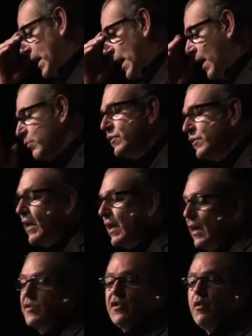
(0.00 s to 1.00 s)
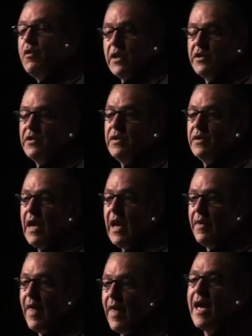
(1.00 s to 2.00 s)
I was astonished
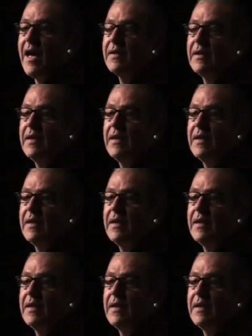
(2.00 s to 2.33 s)
at that.